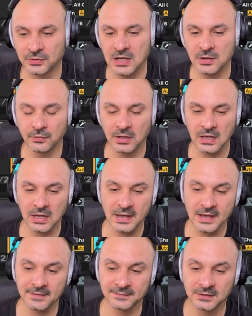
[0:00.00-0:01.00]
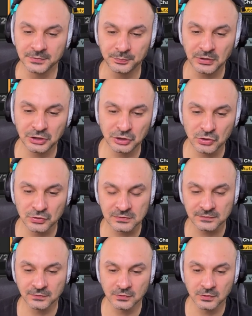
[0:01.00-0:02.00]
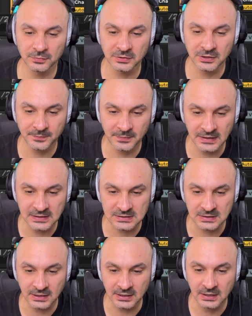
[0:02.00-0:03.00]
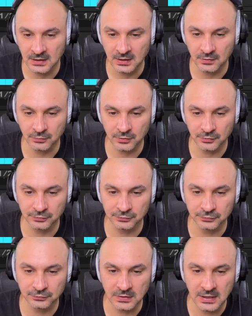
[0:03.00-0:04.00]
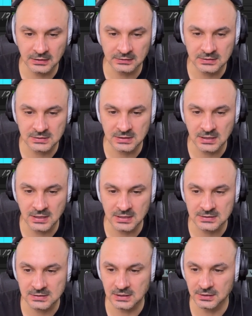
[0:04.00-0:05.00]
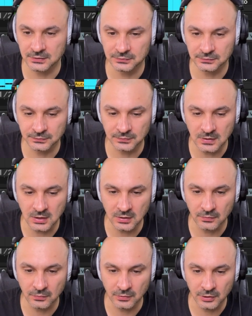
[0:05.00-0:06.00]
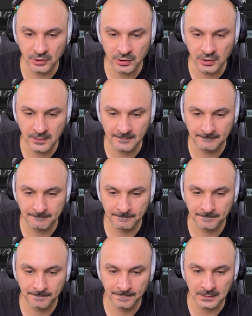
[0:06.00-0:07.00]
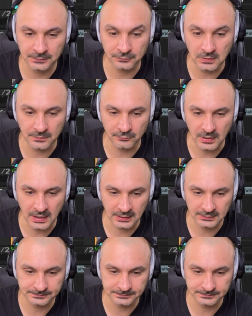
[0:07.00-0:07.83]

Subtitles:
Now we have the MIDI notes from a bass line, and we're going to drag these guys into our drum rack